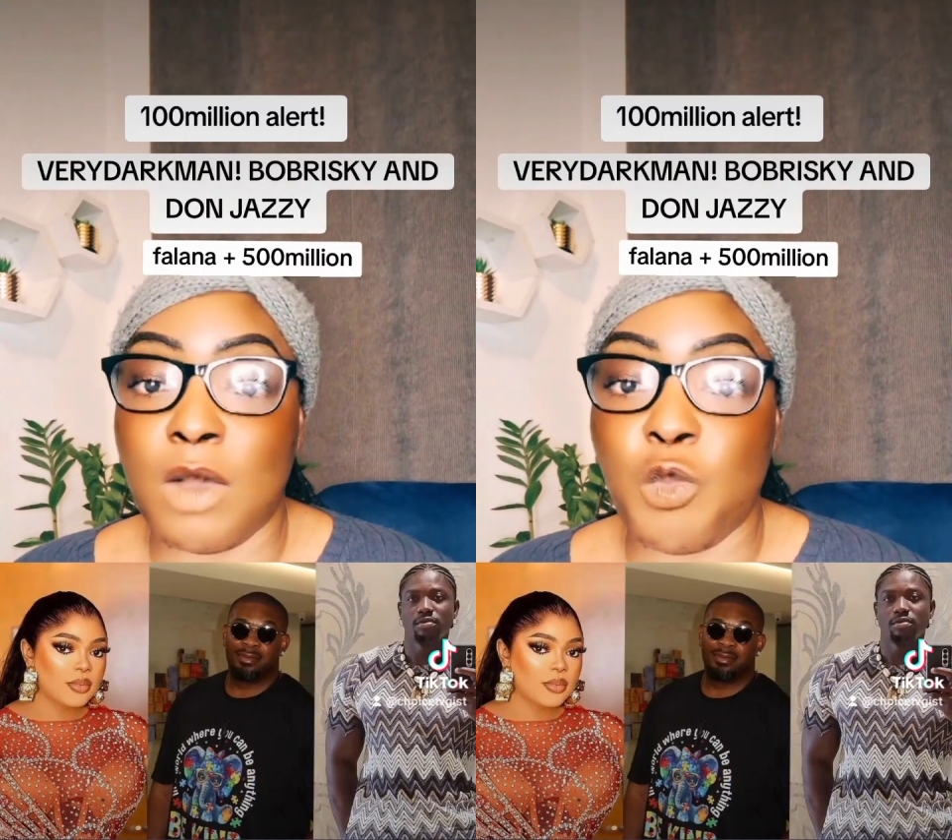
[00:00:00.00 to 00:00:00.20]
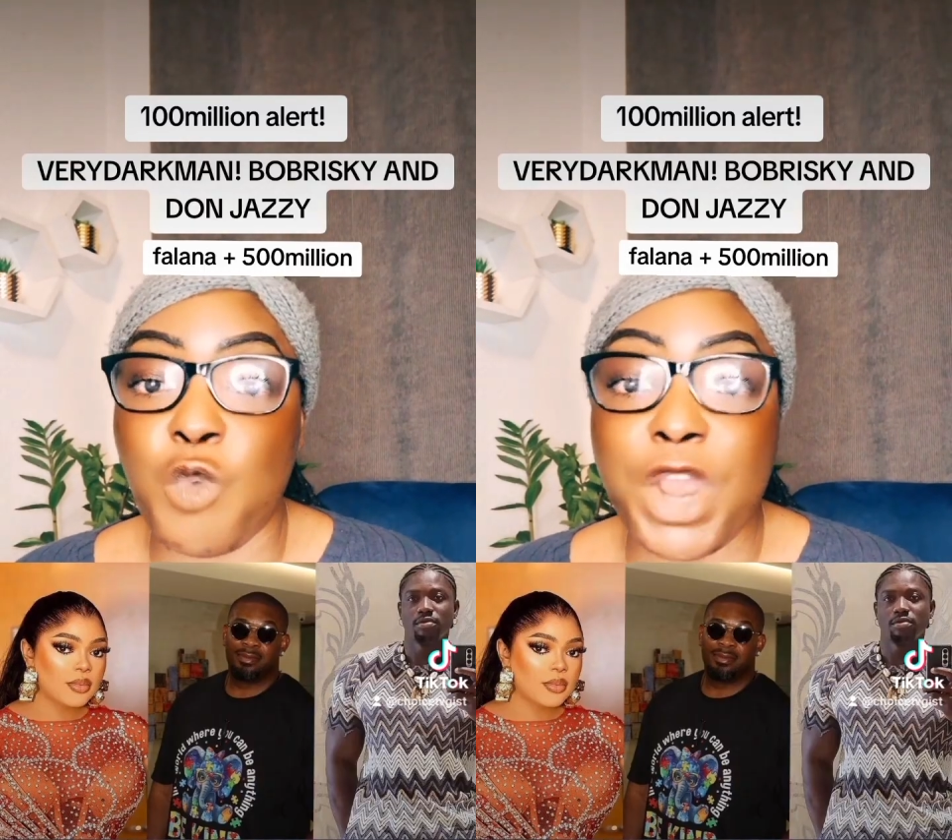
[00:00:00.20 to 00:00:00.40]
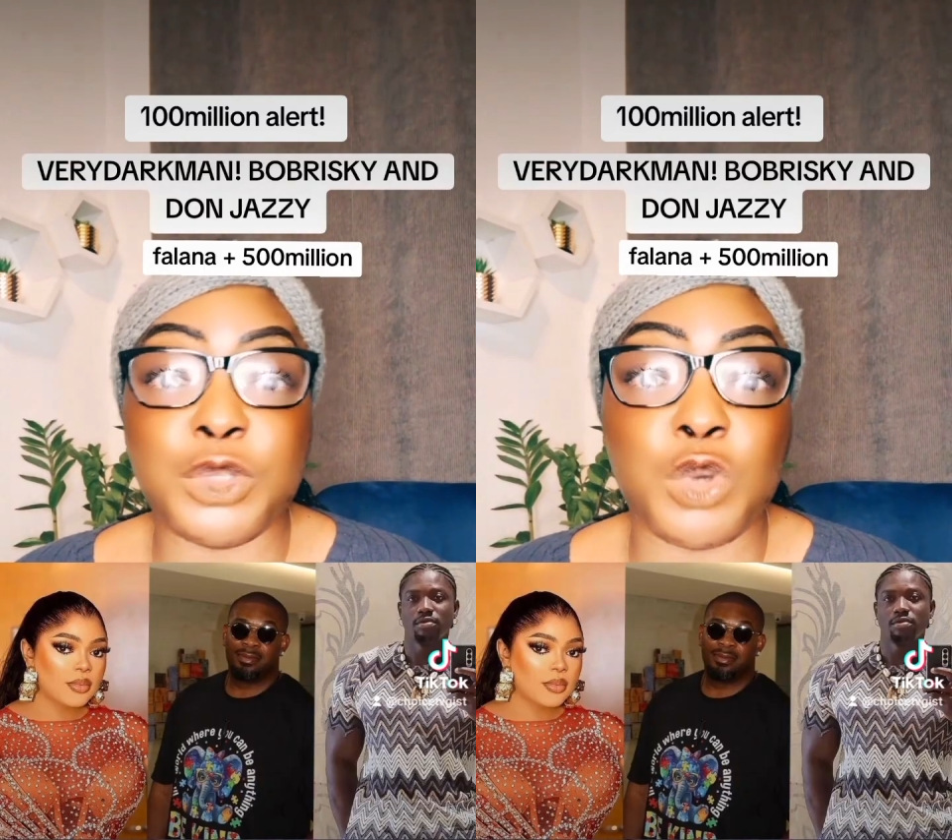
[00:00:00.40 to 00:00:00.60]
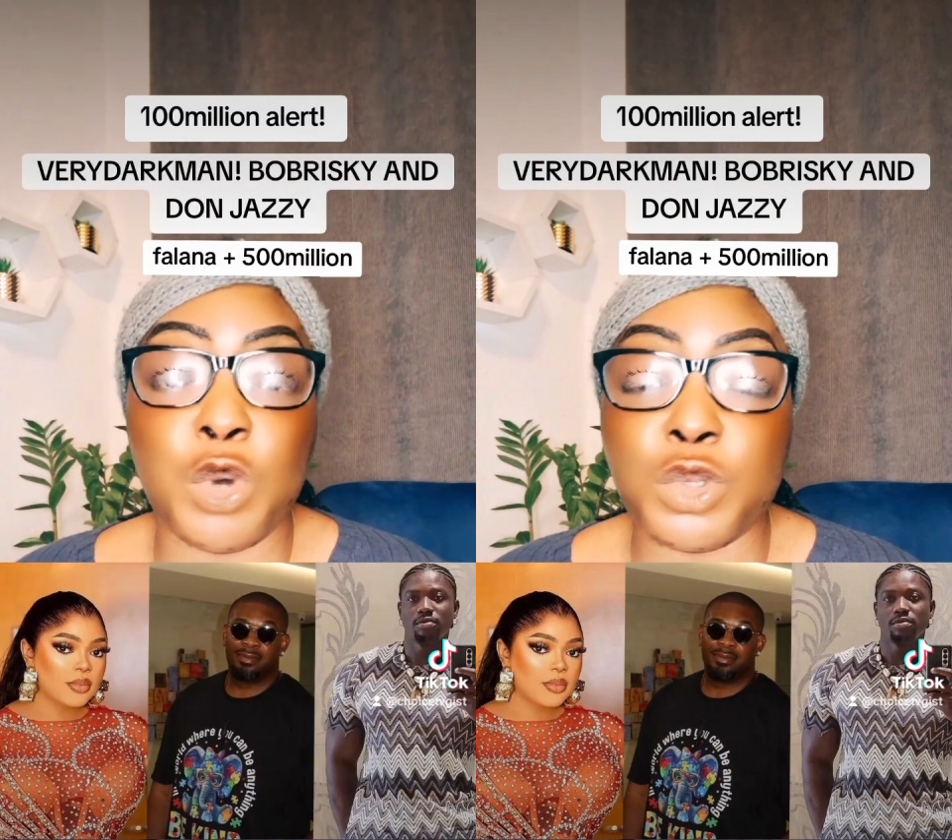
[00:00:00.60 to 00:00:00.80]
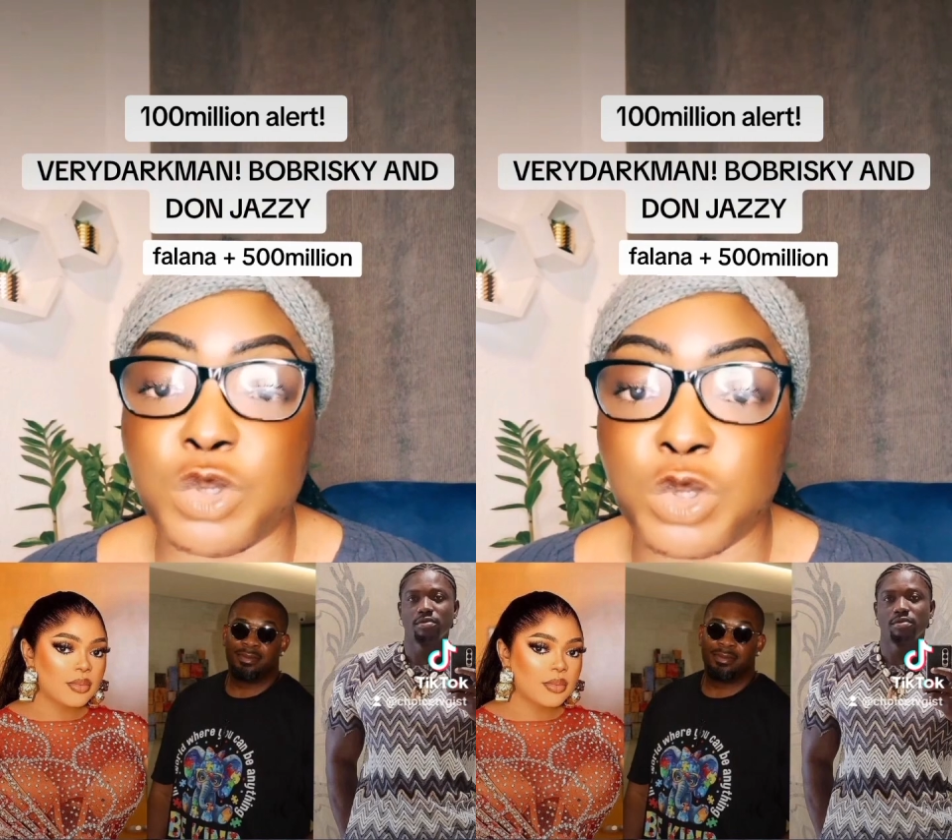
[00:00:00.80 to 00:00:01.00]
way to
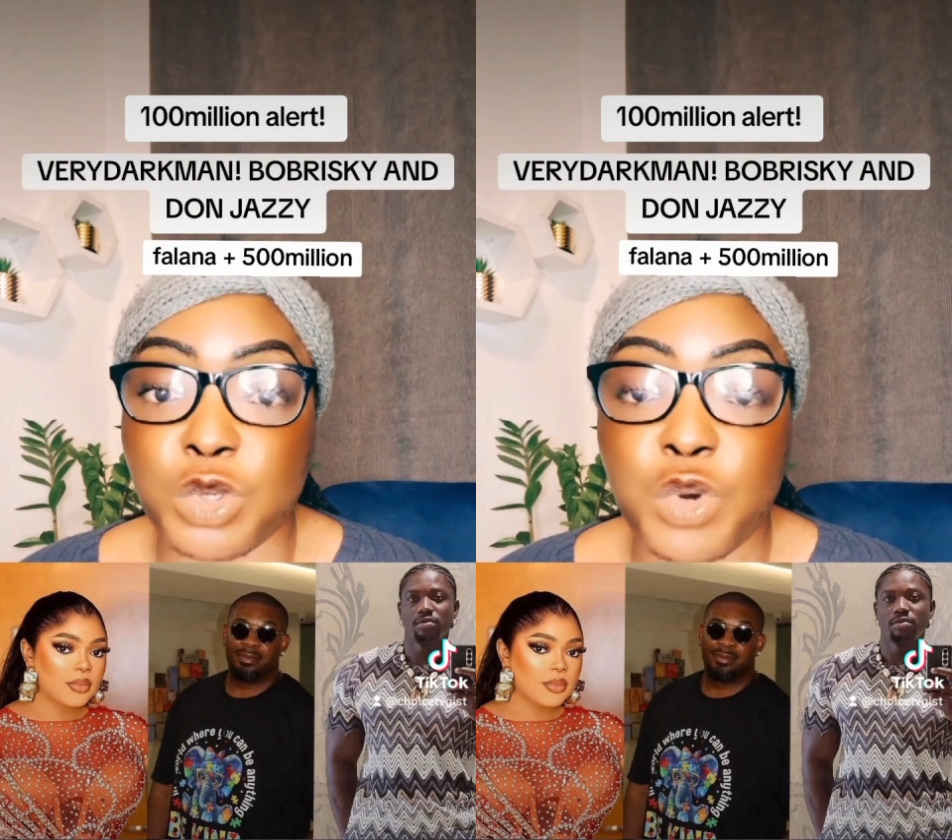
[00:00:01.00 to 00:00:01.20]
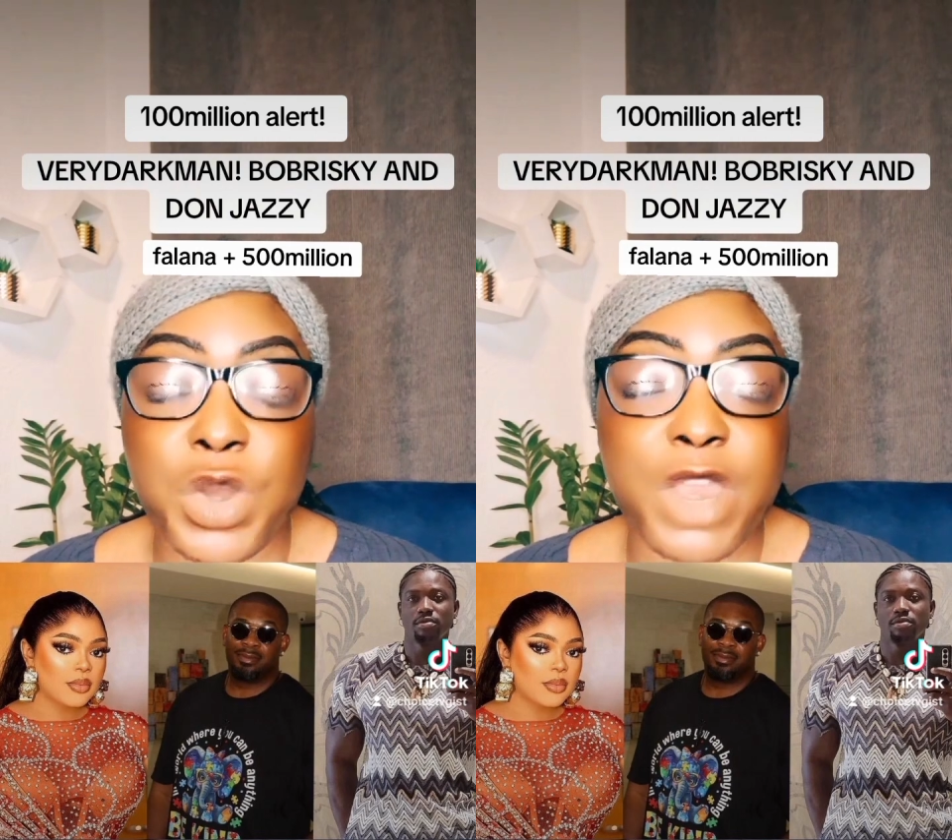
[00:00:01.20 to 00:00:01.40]
go to school.